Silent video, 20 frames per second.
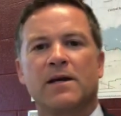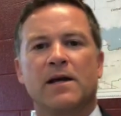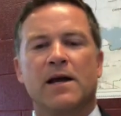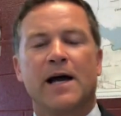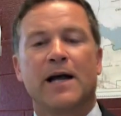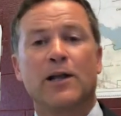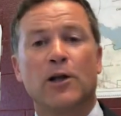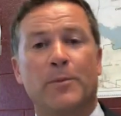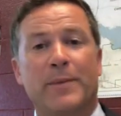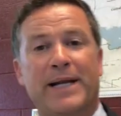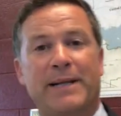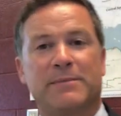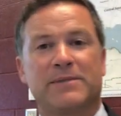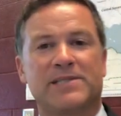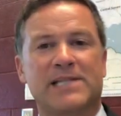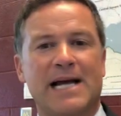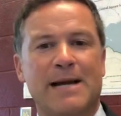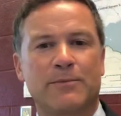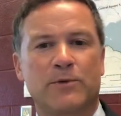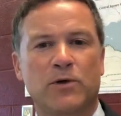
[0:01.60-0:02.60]
Hello, my name is
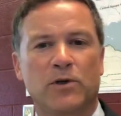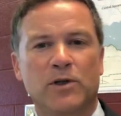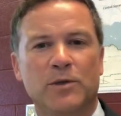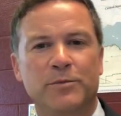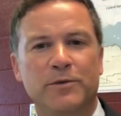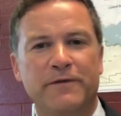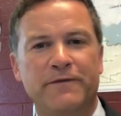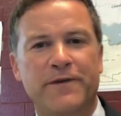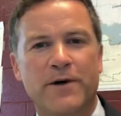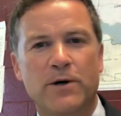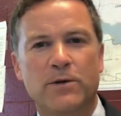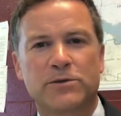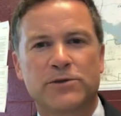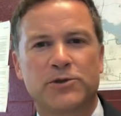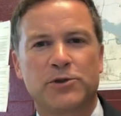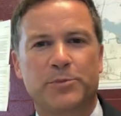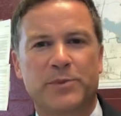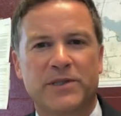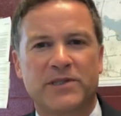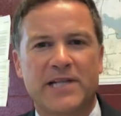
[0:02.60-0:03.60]
Tom Colabufo,
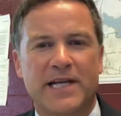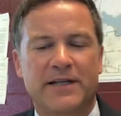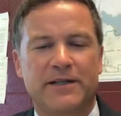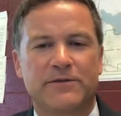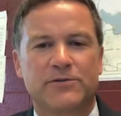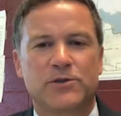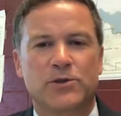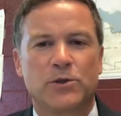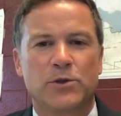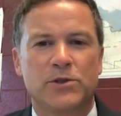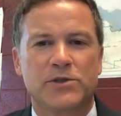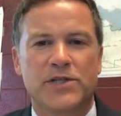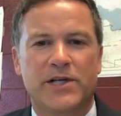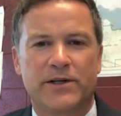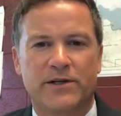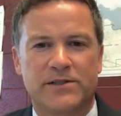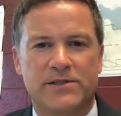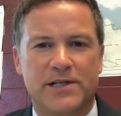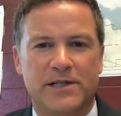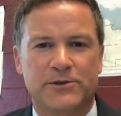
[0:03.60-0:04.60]
Superintendent of Schools here
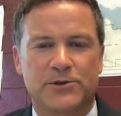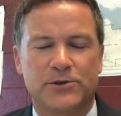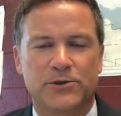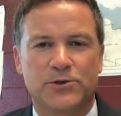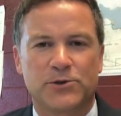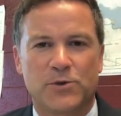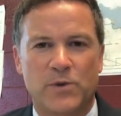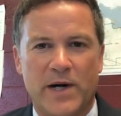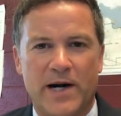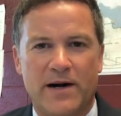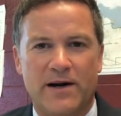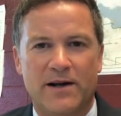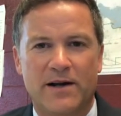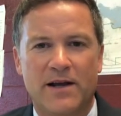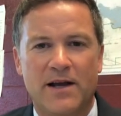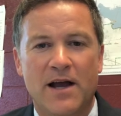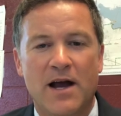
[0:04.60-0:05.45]
at Central Square.